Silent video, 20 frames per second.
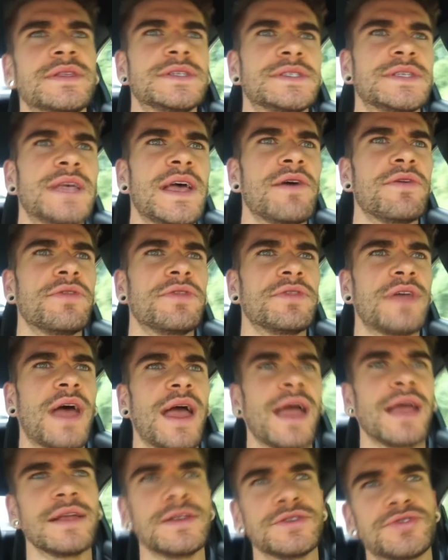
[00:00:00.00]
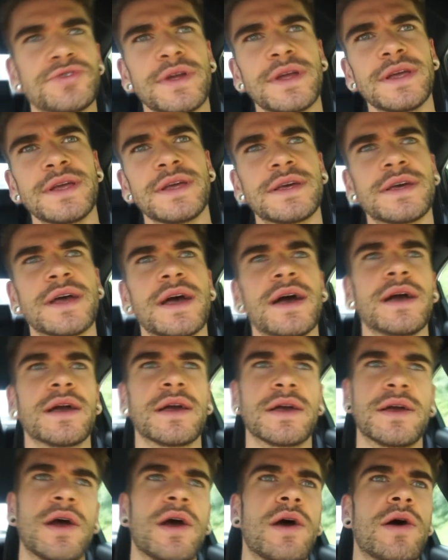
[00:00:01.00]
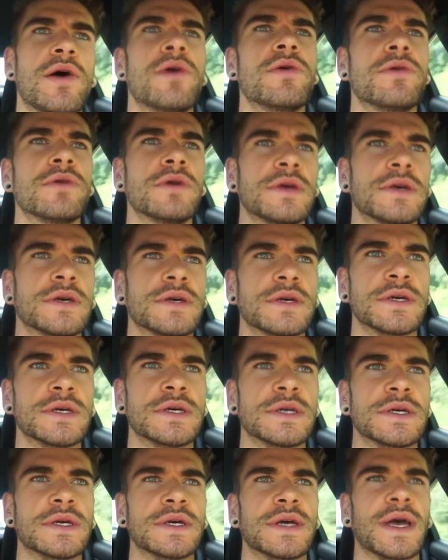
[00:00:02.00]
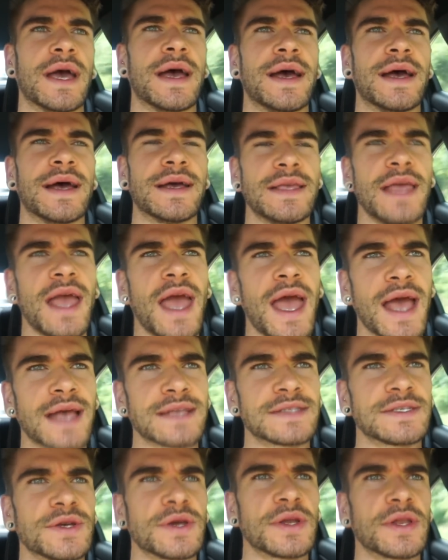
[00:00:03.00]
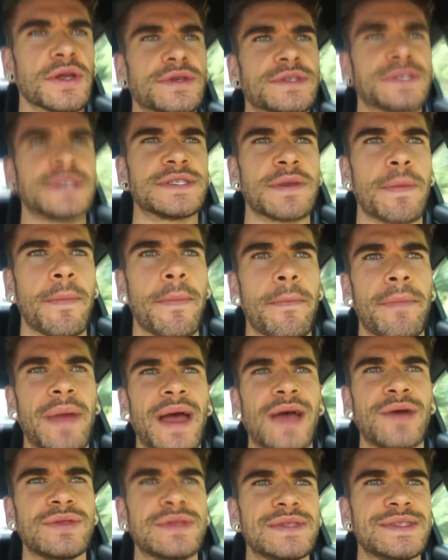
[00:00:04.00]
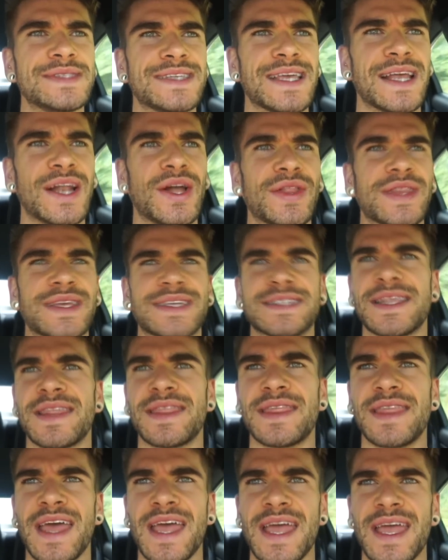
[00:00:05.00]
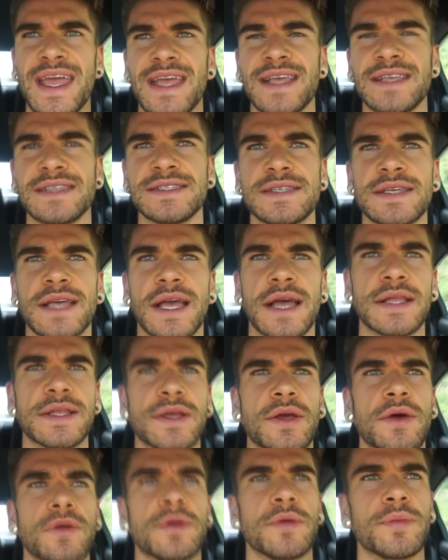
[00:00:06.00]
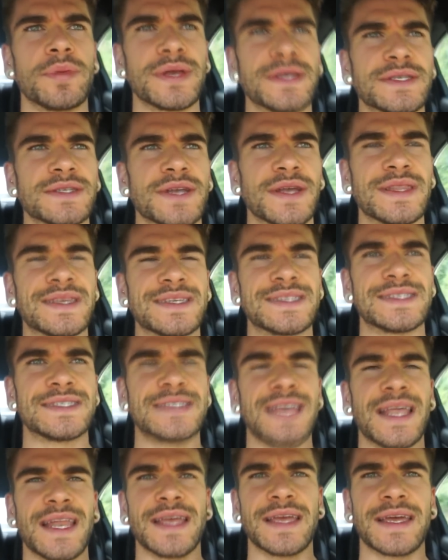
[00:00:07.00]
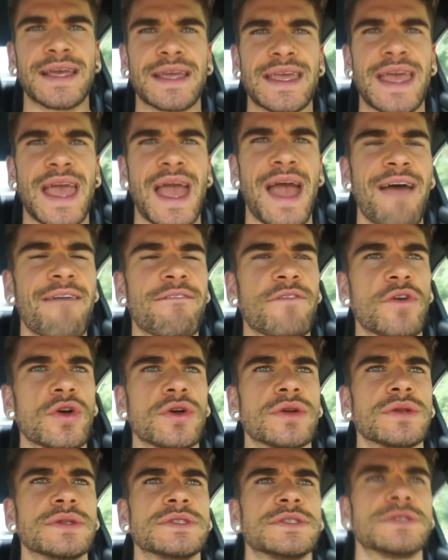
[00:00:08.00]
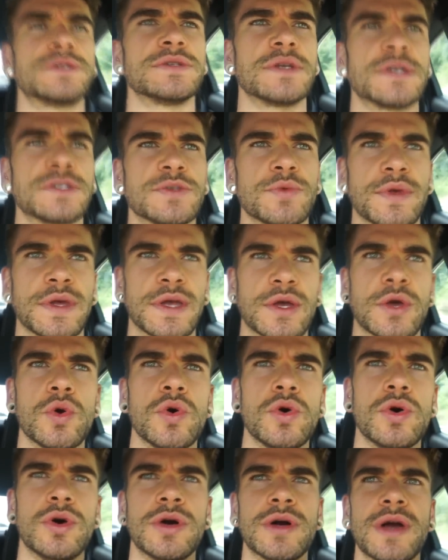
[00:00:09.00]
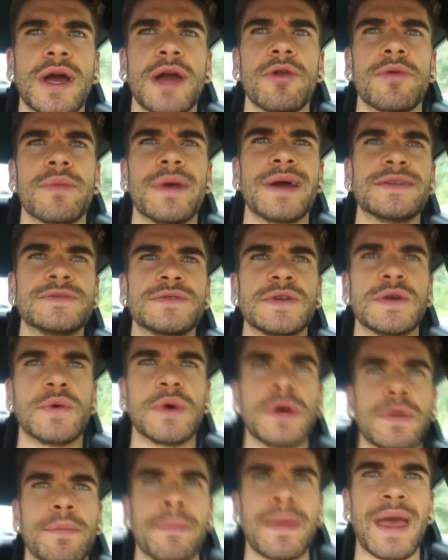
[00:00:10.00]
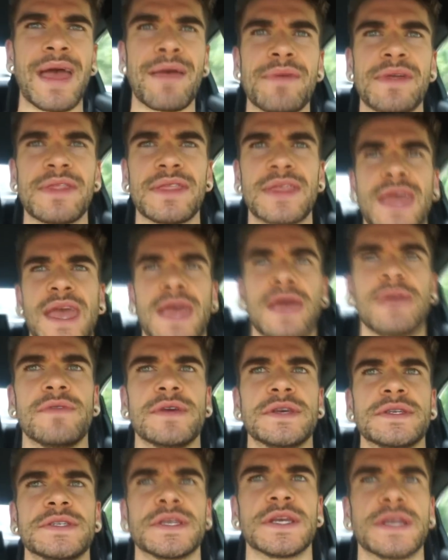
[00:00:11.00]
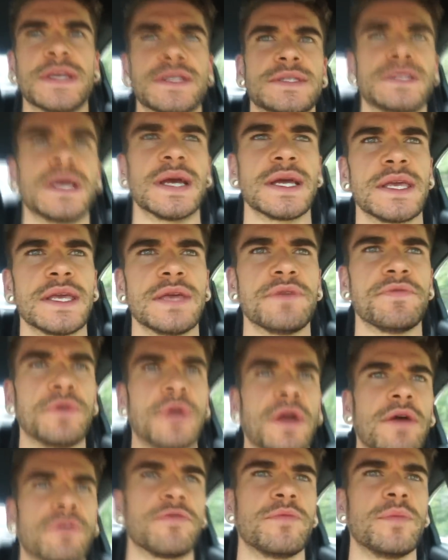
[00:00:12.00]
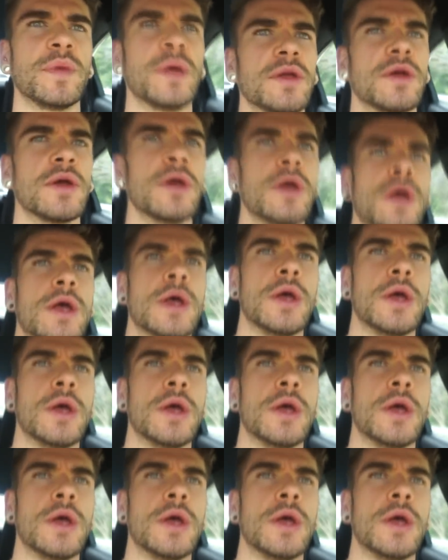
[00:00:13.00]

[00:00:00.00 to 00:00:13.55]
the south. I can drink a uh, Coke. Uh, yeah, so we're gonna go see some mountains and all these things. Got going to a place called the Seneca Caverns. Looks really cool. Kind of reminds me of what Mammoth Cave is in Kentucky, if you're not familiar